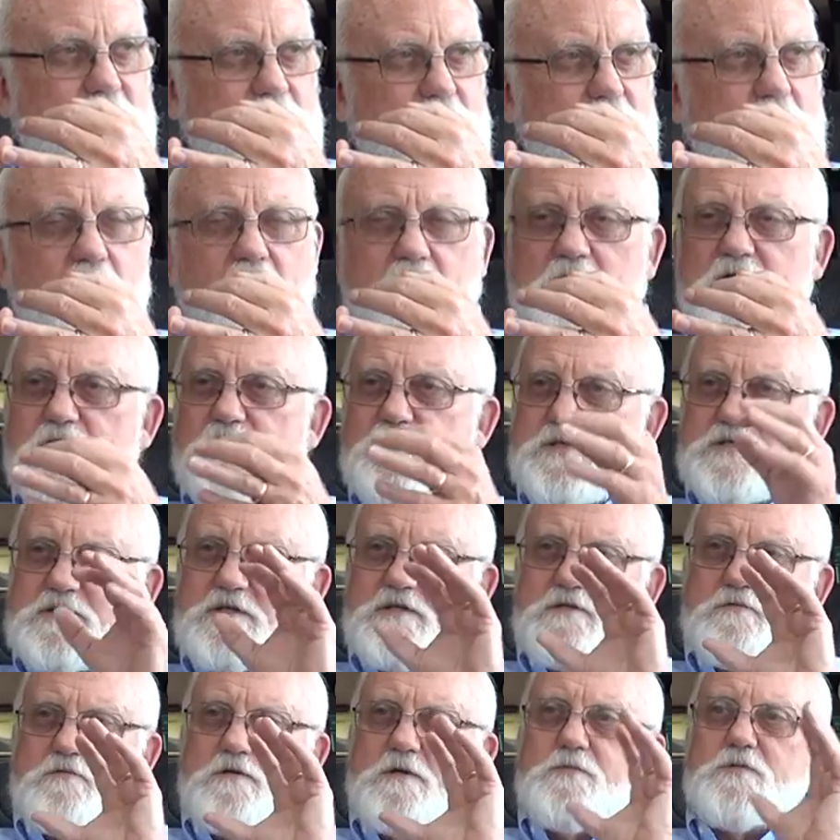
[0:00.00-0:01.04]
all of which
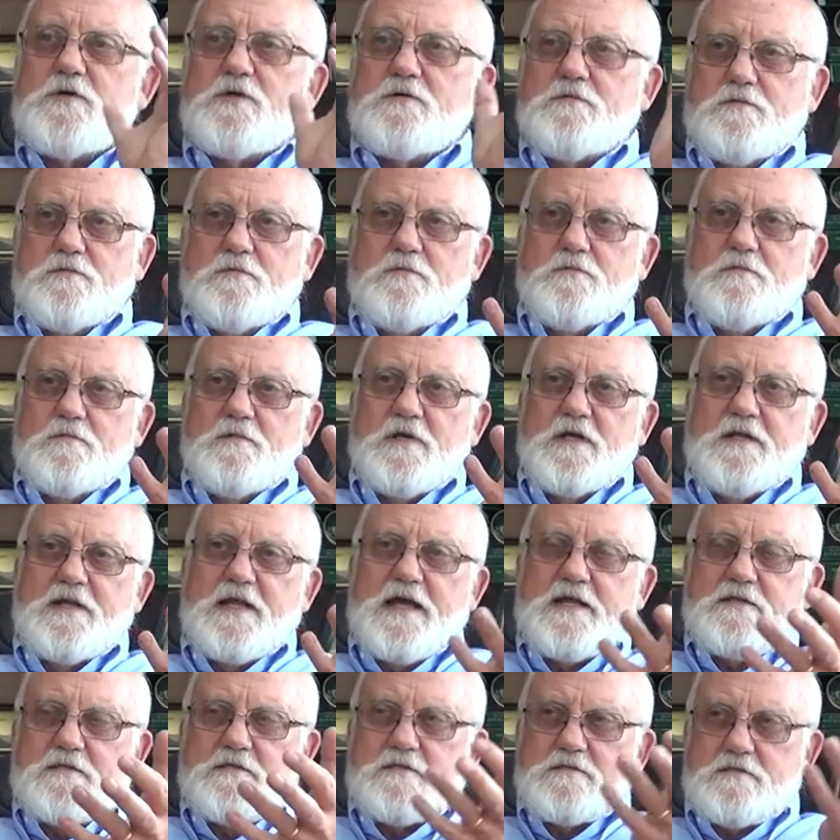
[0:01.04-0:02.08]
contribute. And
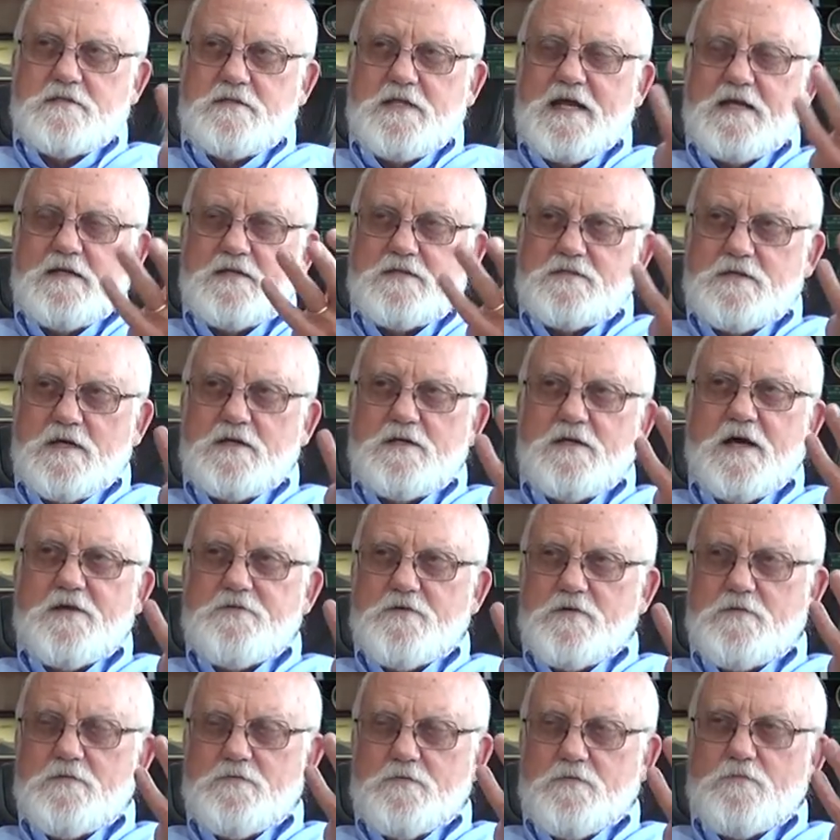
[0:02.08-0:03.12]
that, that is
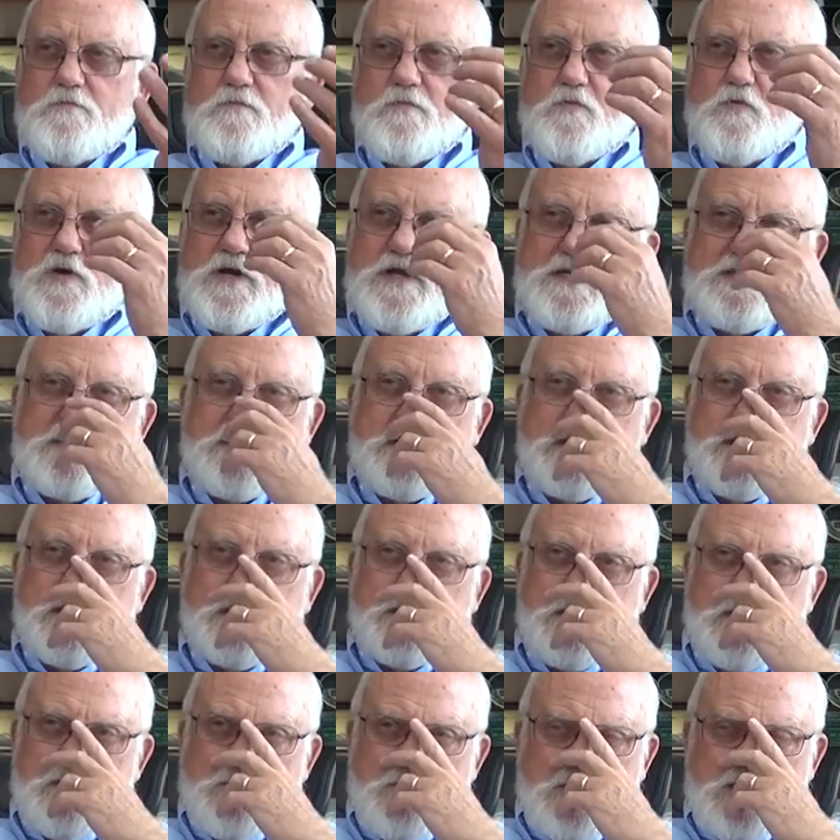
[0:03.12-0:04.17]
another reason
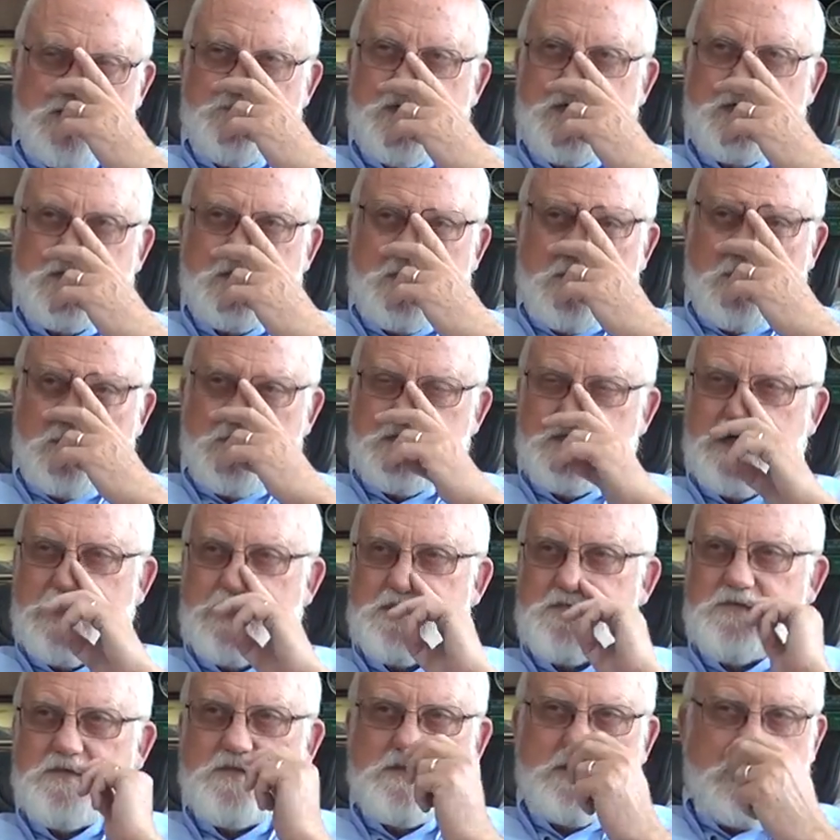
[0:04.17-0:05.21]
that IRRI has been
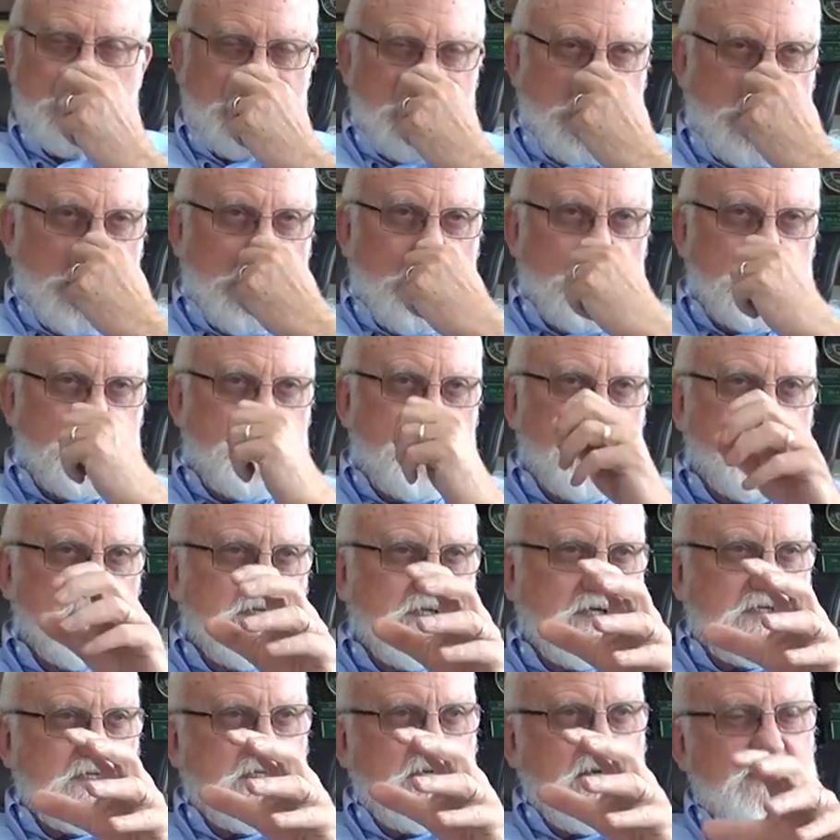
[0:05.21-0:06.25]
successful, so, so
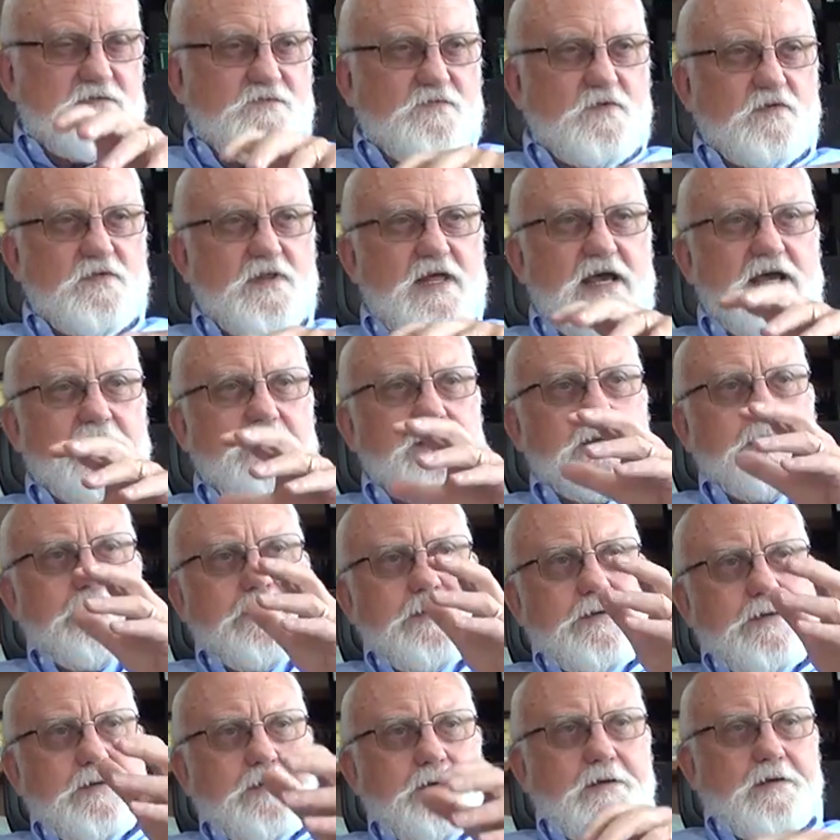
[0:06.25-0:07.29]
successful. That
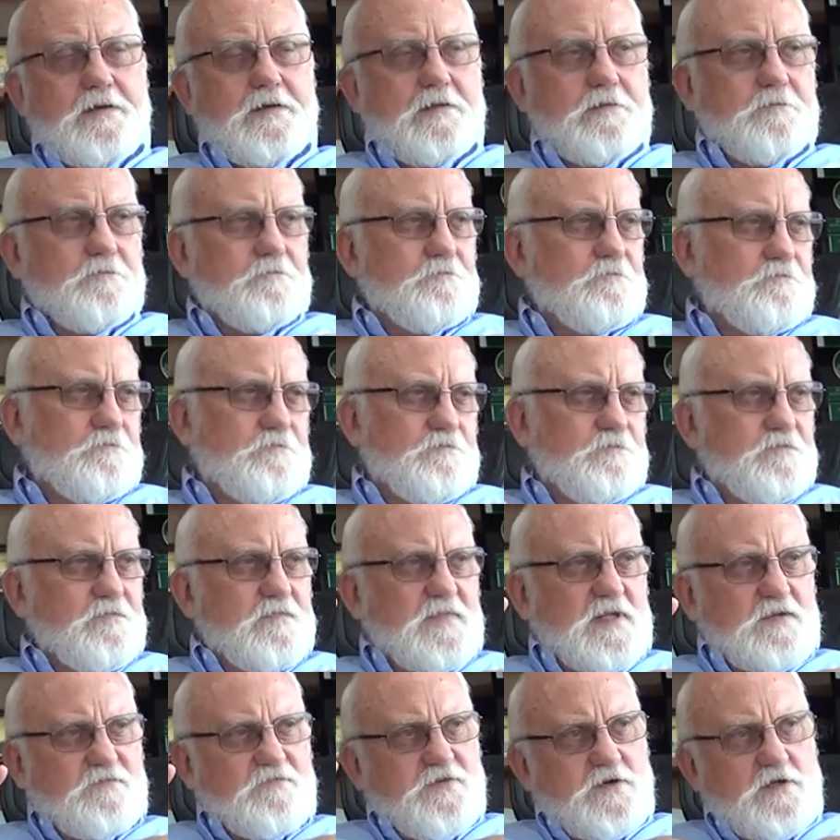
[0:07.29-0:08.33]

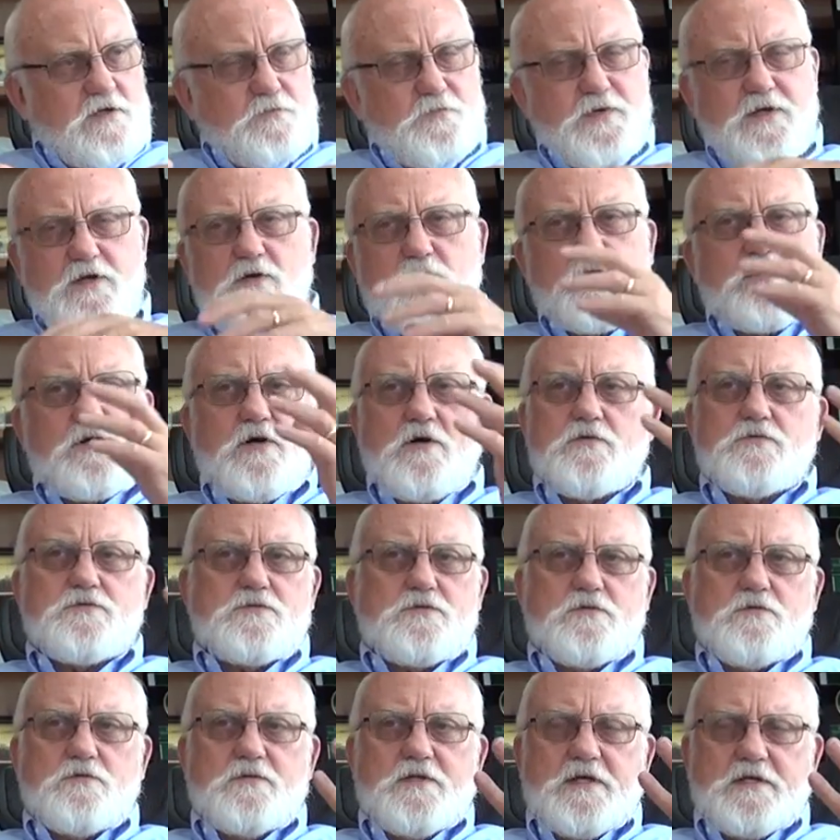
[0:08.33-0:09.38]
Filipino
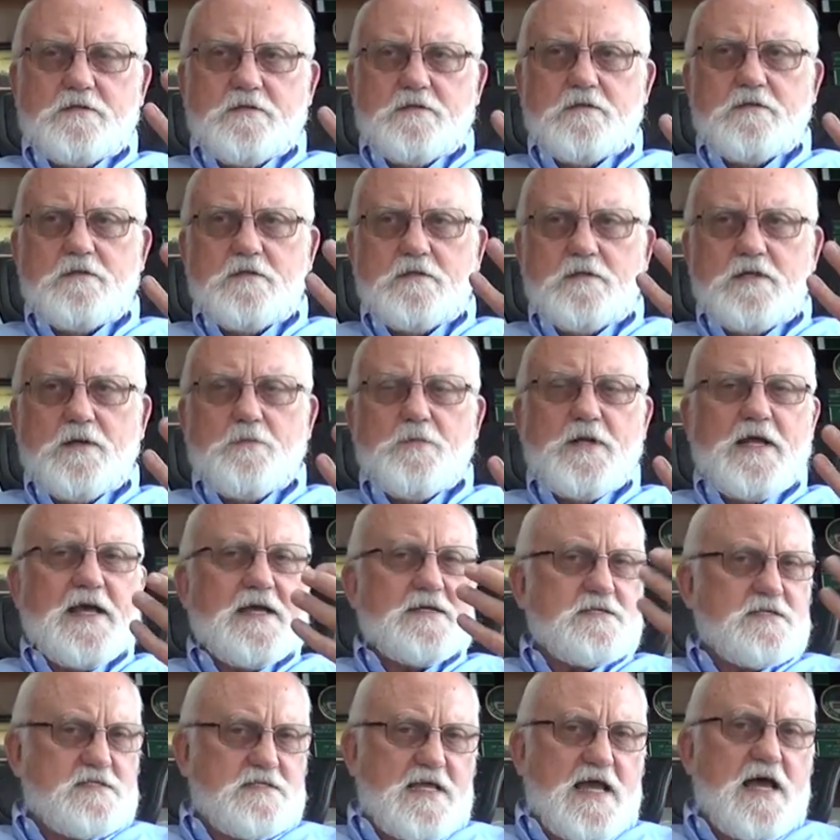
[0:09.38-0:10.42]
culture, that I mean, it
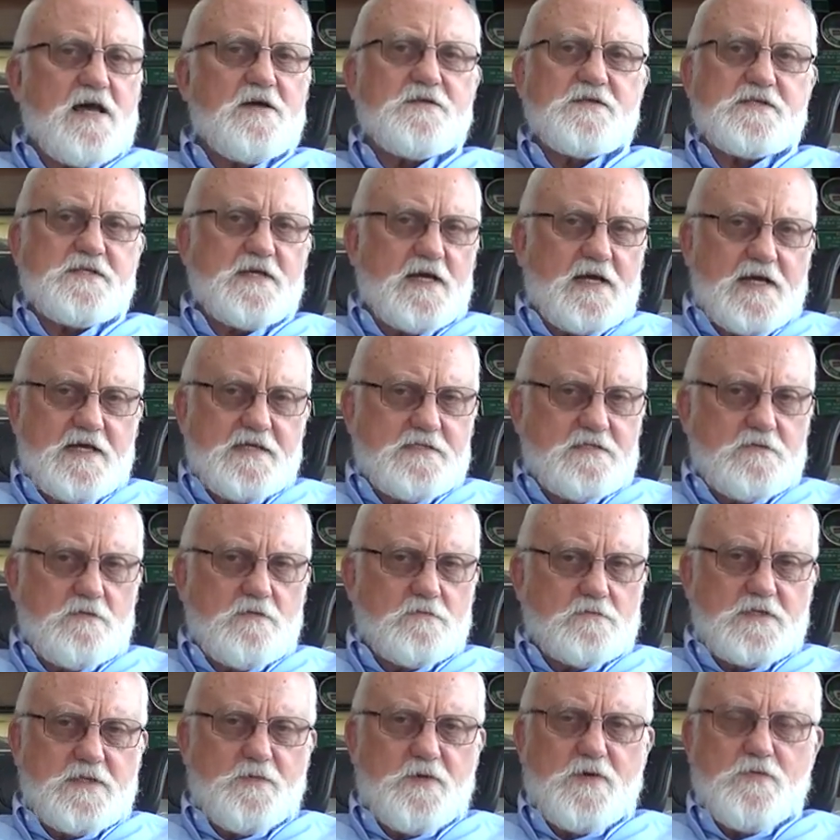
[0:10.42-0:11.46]
has its downsides.
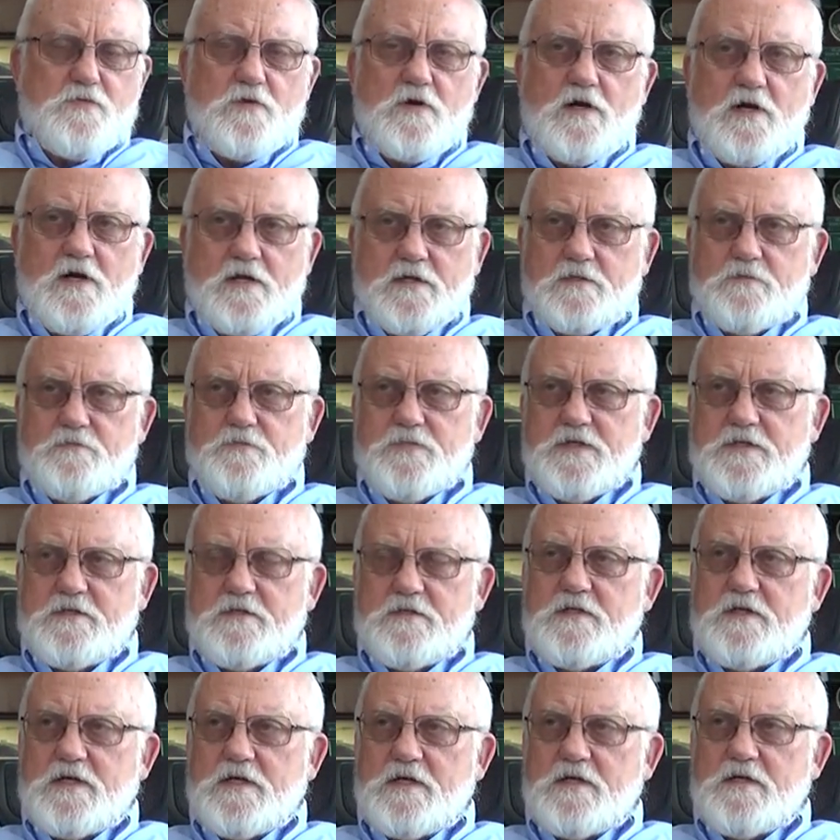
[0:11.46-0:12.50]
Don't get me wrong,
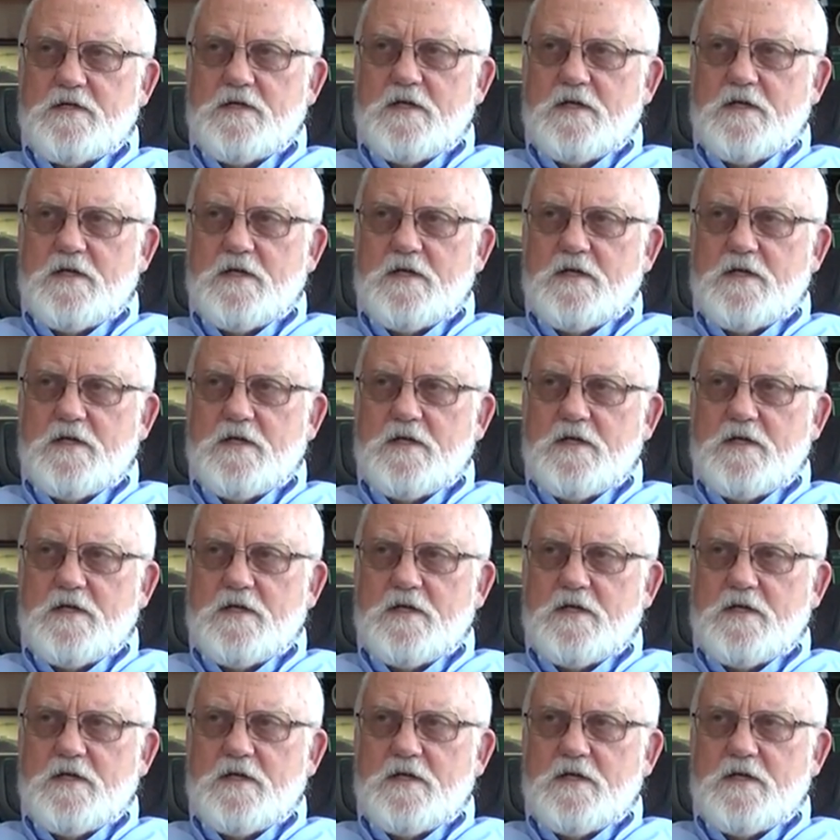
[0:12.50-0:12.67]
but uh,